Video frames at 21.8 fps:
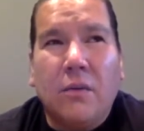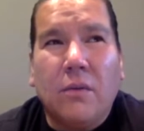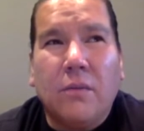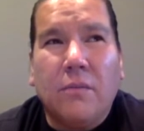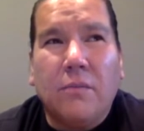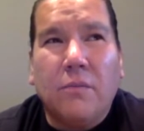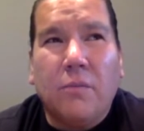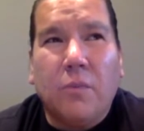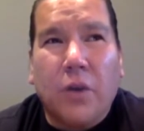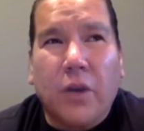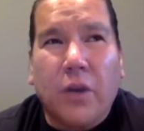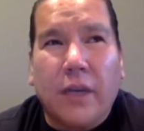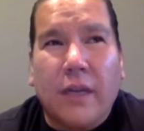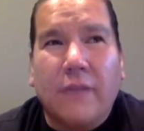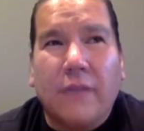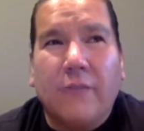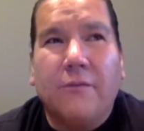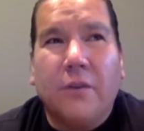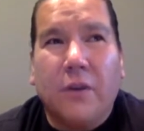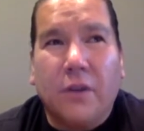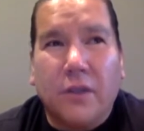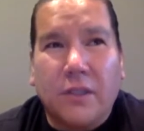working
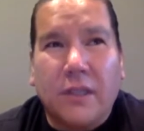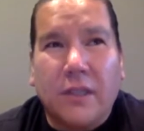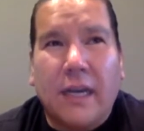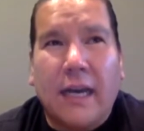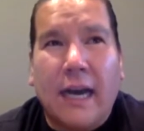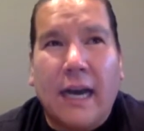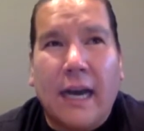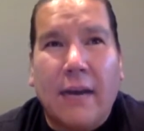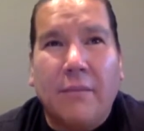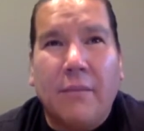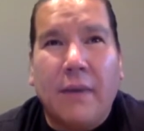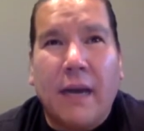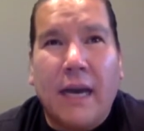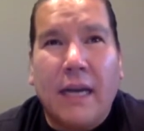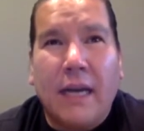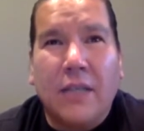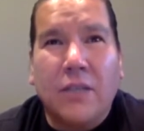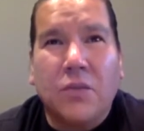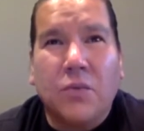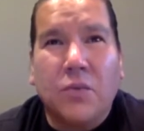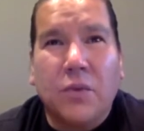full time has